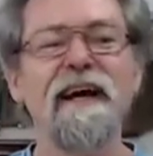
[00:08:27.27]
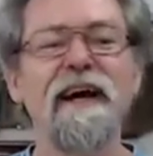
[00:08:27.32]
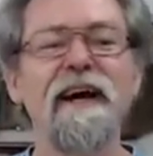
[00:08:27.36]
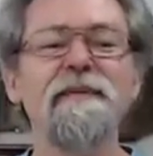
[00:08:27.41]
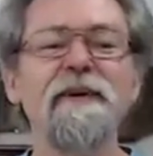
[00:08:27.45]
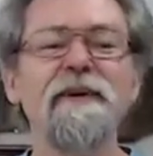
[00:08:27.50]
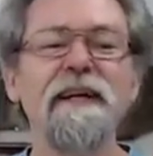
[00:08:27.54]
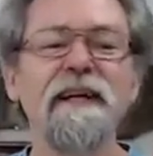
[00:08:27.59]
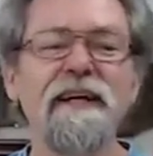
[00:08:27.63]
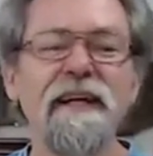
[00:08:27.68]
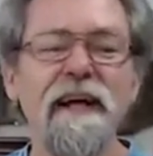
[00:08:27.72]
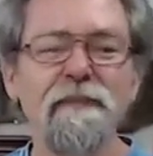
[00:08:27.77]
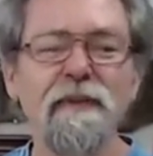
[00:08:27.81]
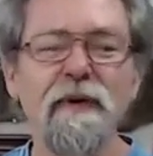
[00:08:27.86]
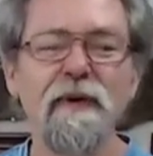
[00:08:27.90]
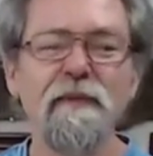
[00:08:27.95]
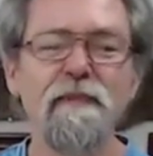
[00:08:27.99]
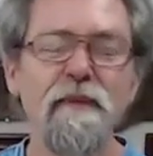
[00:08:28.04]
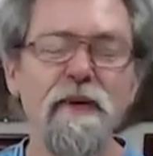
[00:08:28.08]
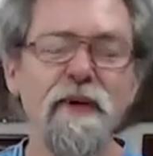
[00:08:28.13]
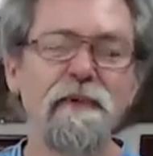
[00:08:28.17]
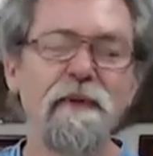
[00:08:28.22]
I met a
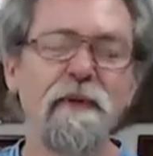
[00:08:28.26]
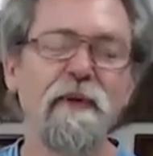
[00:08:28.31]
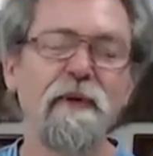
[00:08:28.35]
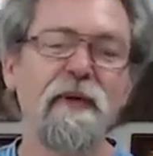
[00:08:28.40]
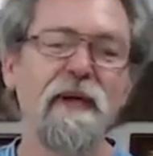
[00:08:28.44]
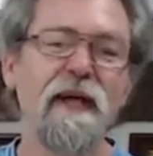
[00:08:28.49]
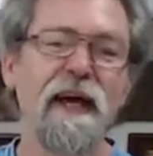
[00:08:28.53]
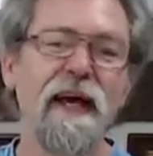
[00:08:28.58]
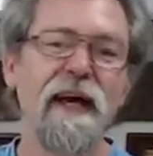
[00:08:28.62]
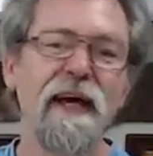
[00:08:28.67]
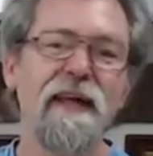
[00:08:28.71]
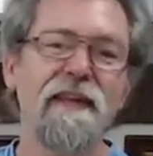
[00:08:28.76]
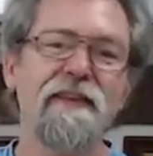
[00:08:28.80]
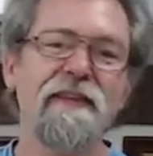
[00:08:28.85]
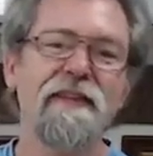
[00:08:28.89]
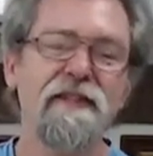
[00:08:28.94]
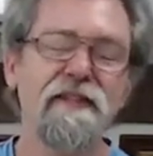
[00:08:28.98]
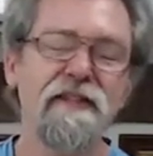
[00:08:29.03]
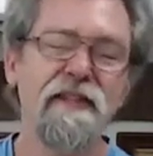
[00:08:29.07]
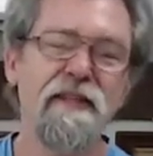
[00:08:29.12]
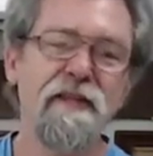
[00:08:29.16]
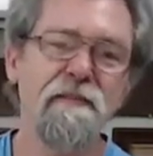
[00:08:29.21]
couple of people at
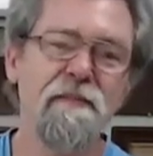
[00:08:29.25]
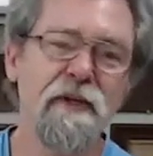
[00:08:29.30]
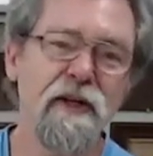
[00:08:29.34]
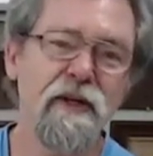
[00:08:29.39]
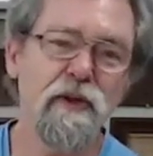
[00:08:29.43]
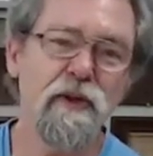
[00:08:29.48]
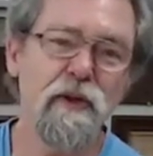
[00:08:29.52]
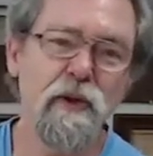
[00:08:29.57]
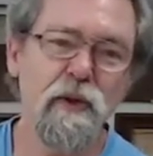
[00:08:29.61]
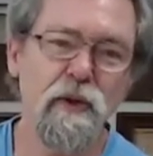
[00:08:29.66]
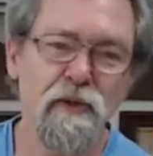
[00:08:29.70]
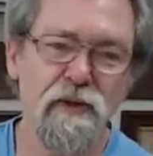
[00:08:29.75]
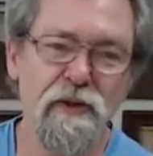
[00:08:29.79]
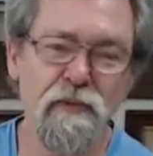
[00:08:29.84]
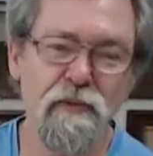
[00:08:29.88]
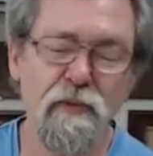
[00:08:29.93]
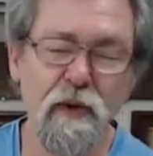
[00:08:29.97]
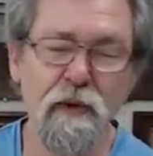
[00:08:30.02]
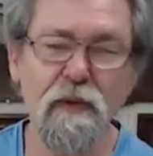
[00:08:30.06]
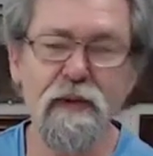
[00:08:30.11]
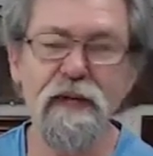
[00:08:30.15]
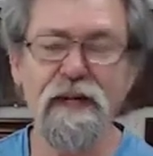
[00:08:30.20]
the Timber Tools
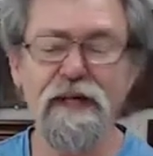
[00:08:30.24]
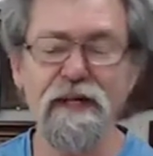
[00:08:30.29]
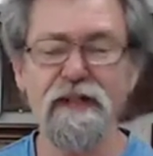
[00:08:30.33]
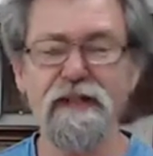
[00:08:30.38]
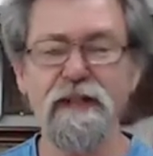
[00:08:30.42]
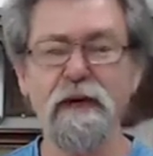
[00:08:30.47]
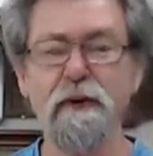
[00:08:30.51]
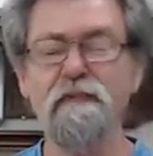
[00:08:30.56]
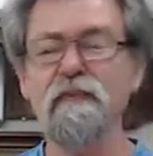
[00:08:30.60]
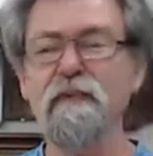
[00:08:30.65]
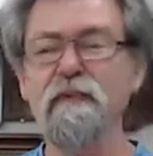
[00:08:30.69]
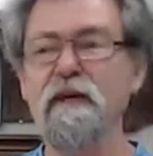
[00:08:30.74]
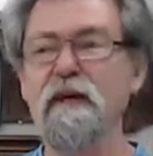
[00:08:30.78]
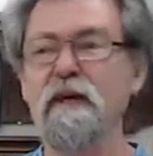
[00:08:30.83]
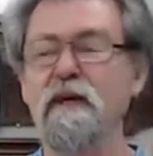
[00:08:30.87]
and Woodworking Show.